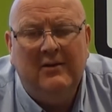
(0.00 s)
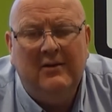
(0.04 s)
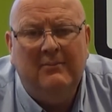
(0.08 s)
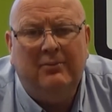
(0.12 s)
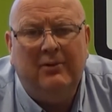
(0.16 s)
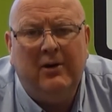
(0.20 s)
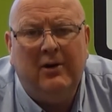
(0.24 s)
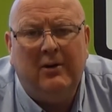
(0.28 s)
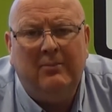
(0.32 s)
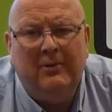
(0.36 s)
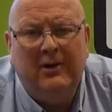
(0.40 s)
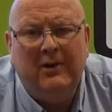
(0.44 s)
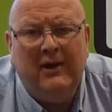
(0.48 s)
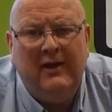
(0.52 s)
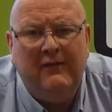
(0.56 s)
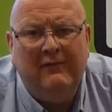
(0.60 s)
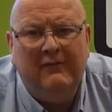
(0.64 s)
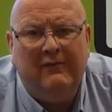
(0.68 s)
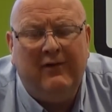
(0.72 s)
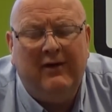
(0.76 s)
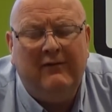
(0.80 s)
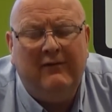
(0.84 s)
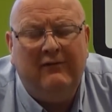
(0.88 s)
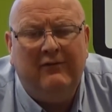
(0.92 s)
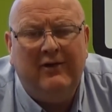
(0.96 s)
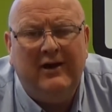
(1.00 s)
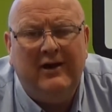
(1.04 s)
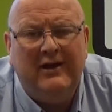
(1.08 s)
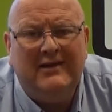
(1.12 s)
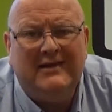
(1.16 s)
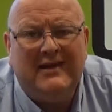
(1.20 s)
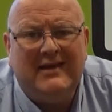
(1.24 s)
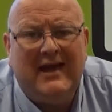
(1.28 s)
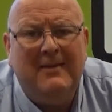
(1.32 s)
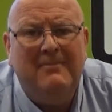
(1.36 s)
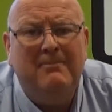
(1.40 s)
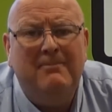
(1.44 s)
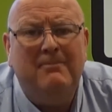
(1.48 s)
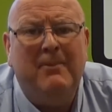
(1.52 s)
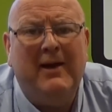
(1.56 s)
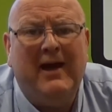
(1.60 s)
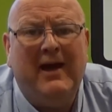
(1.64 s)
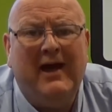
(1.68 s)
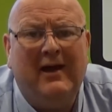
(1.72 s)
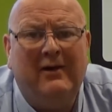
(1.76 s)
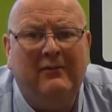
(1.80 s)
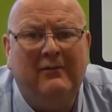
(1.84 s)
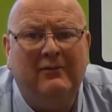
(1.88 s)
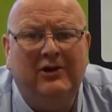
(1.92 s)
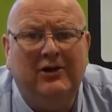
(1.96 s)
Probably for every
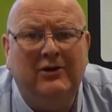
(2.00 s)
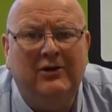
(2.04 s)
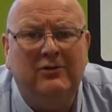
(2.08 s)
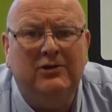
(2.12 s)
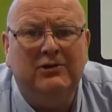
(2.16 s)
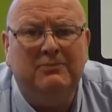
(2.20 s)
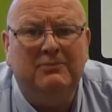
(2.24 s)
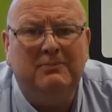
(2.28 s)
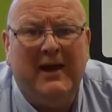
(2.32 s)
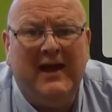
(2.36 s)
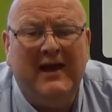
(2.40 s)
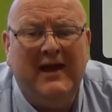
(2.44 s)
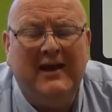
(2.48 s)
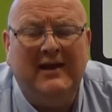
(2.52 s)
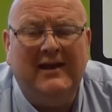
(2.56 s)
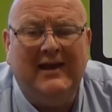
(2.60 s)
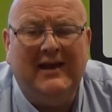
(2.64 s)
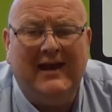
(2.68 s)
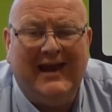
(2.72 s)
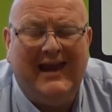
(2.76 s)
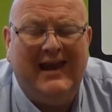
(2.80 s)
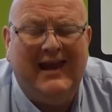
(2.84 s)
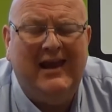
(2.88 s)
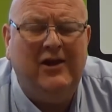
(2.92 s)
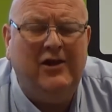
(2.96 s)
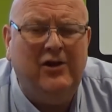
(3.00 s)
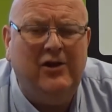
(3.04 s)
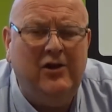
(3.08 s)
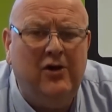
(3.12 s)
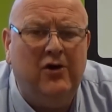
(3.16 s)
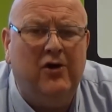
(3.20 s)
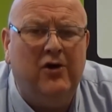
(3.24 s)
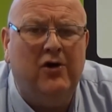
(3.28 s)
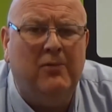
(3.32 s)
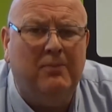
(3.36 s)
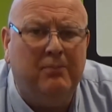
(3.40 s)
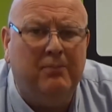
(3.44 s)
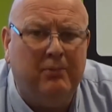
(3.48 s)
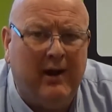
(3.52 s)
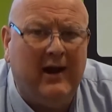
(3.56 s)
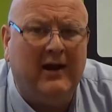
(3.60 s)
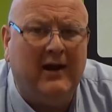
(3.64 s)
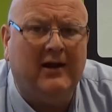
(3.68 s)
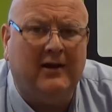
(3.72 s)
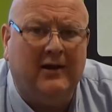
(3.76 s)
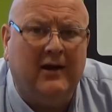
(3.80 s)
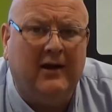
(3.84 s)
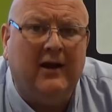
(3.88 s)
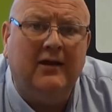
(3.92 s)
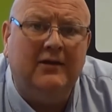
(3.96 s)
£10 you spend in your
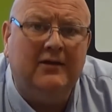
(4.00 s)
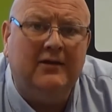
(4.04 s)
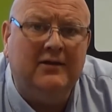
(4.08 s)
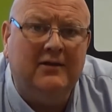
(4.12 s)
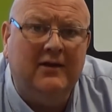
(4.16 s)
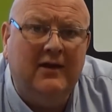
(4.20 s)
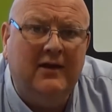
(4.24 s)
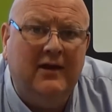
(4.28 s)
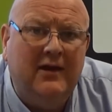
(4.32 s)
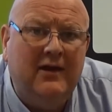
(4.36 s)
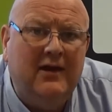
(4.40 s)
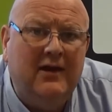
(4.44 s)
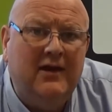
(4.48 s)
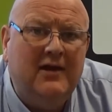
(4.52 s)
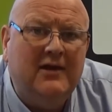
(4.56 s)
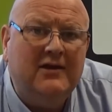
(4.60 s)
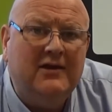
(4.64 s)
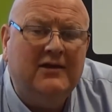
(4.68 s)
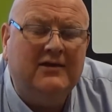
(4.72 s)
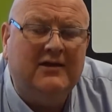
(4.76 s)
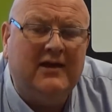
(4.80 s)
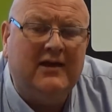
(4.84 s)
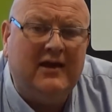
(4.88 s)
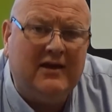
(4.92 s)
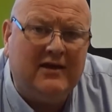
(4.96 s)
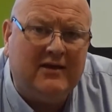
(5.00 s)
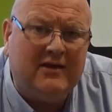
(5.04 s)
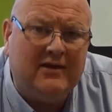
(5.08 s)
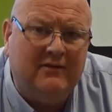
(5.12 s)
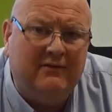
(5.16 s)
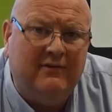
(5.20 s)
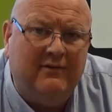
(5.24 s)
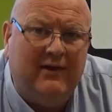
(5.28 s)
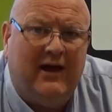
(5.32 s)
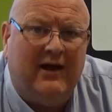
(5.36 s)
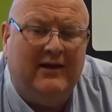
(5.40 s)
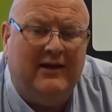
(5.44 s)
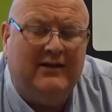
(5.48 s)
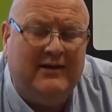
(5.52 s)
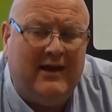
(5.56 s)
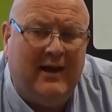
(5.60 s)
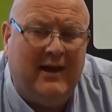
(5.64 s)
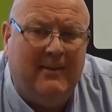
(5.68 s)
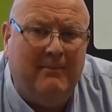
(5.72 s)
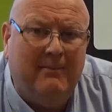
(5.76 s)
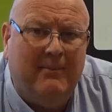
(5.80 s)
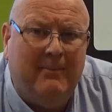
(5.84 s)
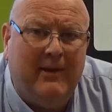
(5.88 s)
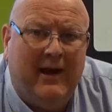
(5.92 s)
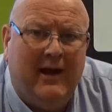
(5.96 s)
practice, 6 of that
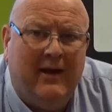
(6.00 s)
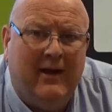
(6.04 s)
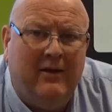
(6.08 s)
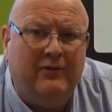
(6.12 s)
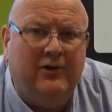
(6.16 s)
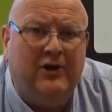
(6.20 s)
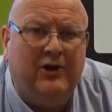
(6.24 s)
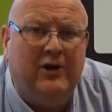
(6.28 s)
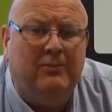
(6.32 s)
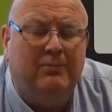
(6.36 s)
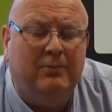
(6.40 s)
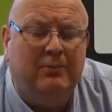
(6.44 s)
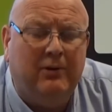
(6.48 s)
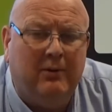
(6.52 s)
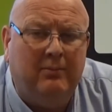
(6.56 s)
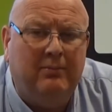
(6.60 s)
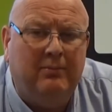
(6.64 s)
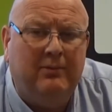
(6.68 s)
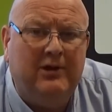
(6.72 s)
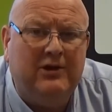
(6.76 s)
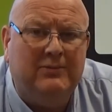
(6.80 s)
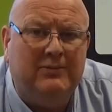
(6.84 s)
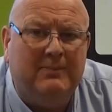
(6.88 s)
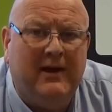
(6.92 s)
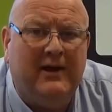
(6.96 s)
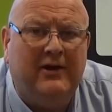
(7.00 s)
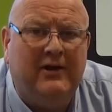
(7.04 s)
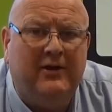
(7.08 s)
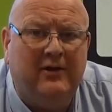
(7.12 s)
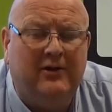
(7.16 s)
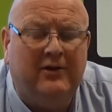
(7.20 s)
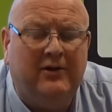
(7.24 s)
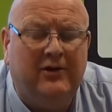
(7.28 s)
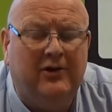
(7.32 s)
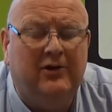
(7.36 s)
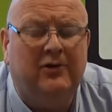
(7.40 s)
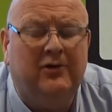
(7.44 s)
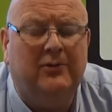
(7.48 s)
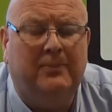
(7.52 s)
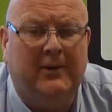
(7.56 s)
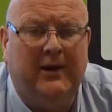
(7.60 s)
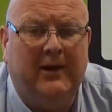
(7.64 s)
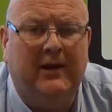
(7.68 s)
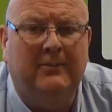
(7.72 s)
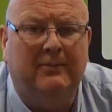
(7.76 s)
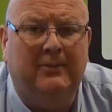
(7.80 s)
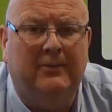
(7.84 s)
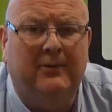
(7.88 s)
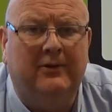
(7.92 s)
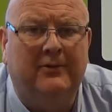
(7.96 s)
£10 you probably spend on your
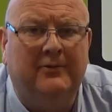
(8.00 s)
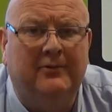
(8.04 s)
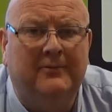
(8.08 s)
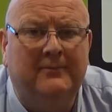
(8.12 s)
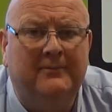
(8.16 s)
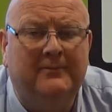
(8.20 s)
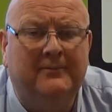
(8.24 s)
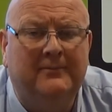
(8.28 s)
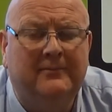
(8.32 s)
people.